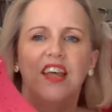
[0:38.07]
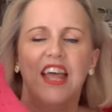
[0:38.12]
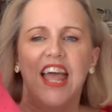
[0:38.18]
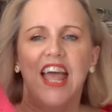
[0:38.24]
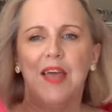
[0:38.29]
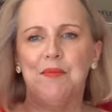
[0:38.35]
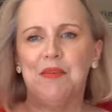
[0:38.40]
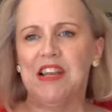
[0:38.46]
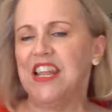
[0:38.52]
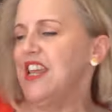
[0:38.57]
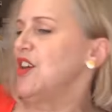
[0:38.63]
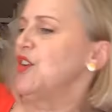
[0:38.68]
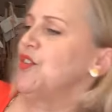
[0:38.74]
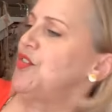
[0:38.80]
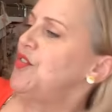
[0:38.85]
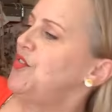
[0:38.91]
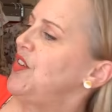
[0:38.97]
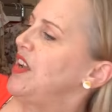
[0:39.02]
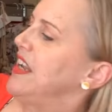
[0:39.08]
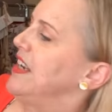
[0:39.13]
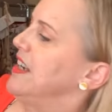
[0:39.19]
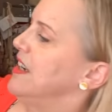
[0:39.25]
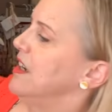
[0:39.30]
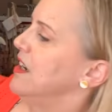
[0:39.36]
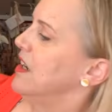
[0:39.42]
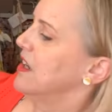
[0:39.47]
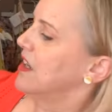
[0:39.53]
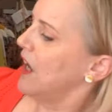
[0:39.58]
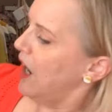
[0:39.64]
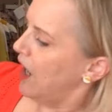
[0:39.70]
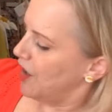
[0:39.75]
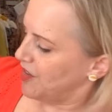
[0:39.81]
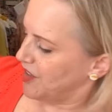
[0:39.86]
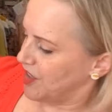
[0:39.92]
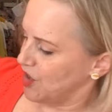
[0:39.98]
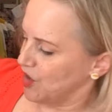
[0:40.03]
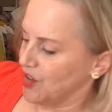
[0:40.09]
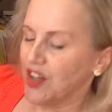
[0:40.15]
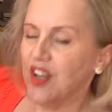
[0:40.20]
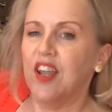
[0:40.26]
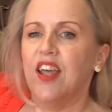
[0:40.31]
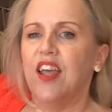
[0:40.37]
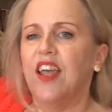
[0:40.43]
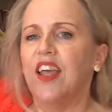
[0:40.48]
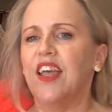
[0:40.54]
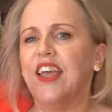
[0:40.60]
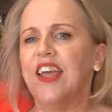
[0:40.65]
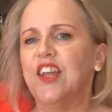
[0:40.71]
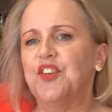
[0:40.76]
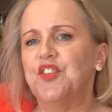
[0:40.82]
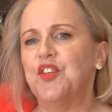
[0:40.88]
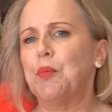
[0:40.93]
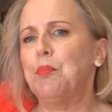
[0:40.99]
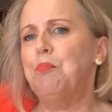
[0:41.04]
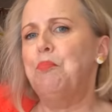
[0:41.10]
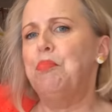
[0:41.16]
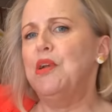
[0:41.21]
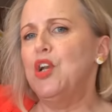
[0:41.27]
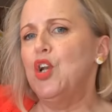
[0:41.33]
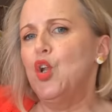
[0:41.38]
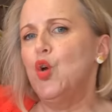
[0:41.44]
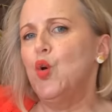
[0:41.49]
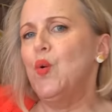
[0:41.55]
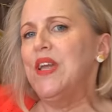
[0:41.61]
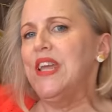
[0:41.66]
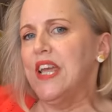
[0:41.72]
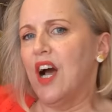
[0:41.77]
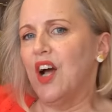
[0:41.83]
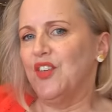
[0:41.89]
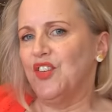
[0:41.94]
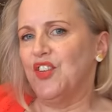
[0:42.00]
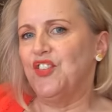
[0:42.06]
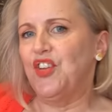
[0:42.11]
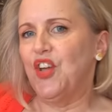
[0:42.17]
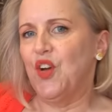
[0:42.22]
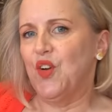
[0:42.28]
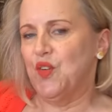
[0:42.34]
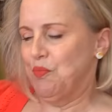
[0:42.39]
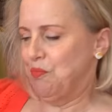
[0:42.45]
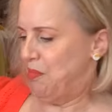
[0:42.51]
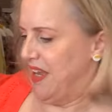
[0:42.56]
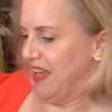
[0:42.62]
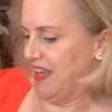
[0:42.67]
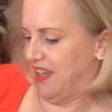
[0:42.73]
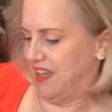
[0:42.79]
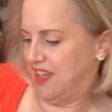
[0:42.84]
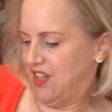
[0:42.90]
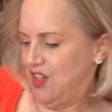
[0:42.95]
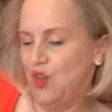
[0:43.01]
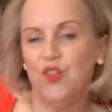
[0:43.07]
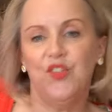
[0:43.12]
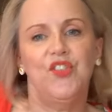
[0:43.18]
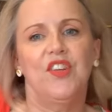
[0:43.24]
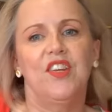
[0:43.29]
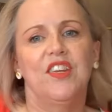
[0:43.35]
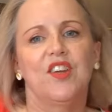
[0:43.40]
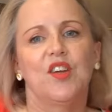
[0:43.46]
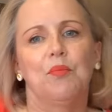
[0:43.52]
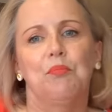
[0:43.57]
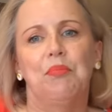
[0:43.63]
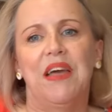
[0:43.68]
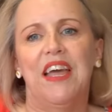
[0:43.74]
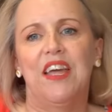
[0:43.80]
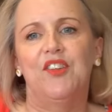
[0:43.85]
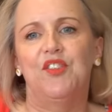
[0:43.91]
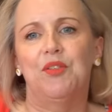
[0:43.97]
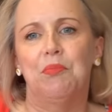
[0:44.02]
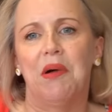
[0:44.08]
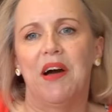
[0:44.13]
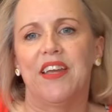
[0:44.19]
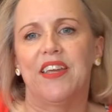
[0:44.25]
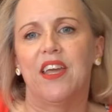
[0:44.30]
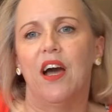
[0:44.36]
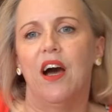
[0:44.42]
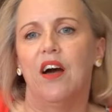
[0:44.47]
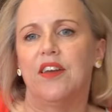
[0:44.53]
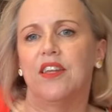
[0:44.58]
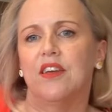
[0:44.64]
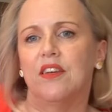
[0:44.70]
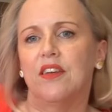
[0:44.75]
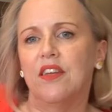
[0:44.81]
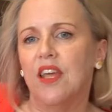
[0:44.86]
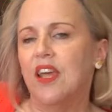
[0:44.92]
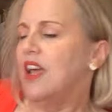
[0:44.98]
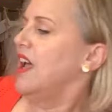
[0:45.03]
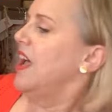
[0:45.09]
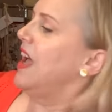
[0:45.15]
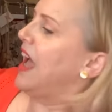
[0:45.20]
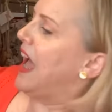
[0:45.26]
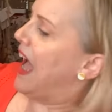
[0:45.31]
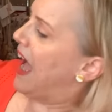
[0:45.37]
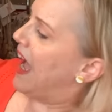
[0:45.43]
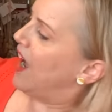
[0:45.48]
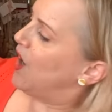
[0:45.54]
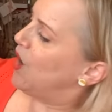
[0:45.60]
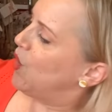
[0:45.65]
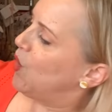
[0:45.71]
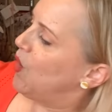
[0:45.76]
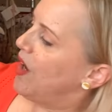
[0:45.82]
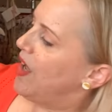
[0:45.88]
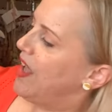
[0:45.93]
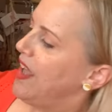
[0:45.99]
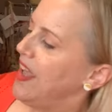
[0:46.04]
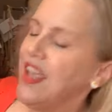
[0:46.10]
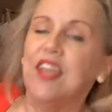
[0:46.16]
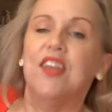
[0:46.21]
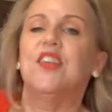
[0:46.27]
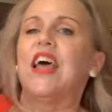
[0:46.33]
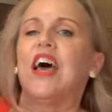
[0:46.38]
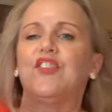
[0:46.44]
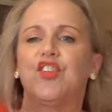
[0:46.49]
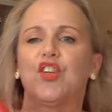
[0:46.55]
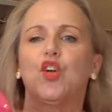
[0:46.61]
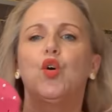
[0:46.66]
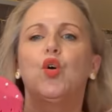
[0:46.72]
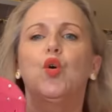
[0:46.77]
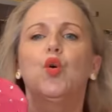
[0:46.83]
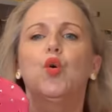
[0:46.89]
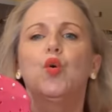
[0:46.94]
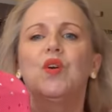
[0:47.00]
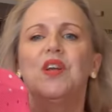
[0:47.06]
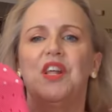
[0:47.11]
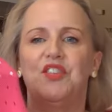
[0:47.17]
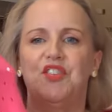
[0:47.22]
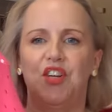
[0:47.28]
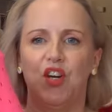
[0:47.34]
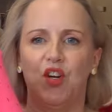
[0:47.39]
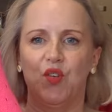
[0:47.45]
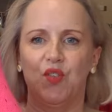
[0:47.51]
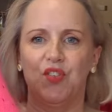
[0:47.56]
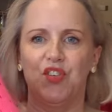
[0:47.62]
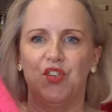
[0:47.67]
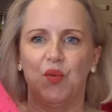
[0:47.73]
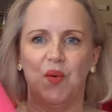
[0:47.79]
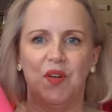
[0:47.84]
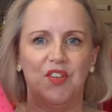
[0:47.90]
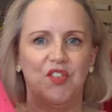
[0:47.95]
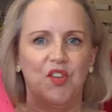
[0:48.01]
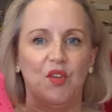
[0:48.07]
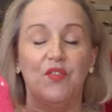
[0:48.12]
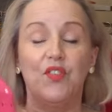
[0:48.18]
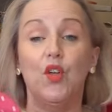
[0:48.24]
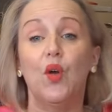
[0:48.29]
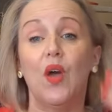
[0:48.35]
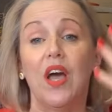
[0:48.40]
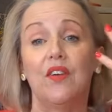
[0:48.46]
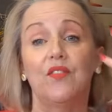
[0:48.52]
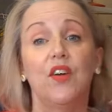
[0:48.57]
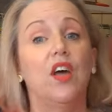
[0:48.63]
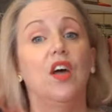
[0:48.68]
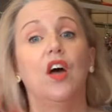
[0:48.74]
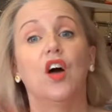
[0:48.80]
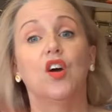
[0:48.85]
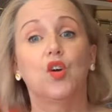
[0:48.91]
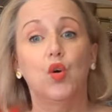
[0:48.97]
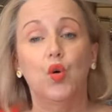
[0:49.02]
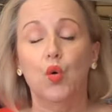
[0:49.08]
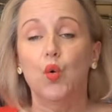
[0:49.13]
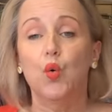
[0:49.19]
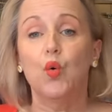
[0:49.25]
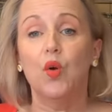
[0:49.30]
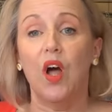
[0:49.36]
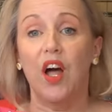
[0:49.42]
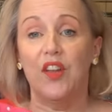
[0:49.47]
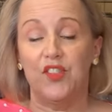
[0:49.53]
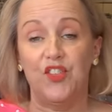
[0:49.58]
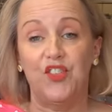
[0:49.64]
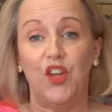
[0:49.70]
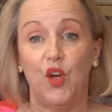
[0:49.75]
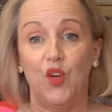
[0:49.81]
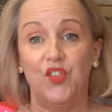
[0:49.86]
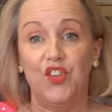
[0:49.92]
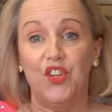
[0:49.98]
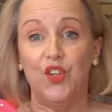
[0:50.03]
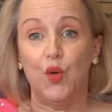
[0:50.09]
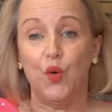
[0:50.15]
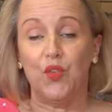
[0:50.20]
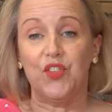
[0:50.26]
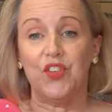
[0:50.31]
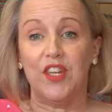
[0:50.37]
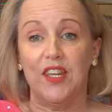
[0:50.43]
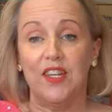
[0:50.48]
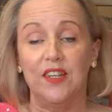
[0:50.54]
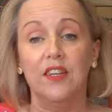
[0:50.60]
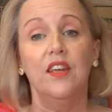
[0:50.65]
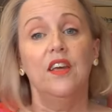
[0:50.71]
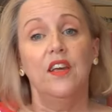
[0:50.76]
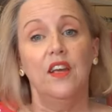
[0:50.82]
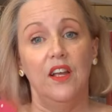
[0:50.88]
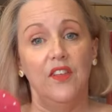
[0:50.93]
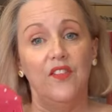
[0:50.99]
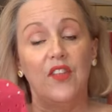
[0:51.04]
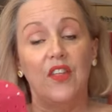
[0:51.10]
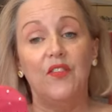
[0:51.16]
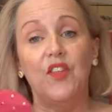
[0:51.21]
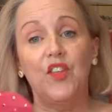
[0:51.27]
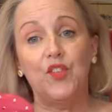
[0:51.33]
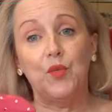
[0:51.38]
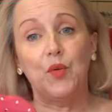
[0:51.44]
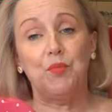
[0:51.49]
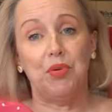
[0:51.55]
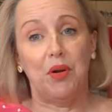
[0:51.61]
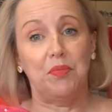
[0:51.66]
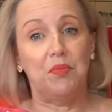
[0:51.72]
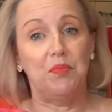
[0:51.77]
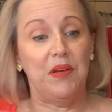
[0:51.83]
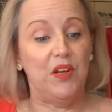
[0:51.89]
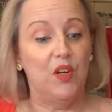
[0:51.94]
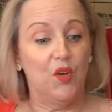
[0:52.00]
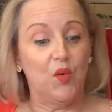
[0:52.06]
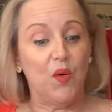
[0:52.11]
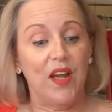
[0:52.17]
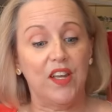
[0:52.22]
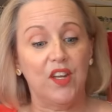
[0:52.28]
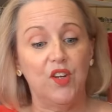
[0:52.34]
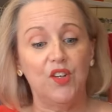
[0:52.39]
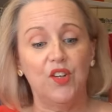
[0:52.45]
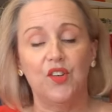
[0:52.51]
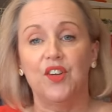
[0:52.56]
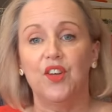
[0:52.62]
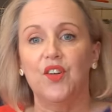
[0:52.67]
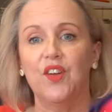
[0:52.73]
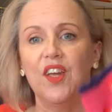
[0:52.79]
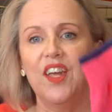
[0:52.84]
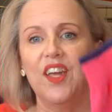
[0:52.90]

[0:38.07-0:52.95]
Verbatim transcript: Emily and Fin cardigan. It's a bluey undertone pink. Can you see compared to my cardigan how it has a cooler tone to it. So if you have a cool undertone to your skin, then this would probably look quite good on you.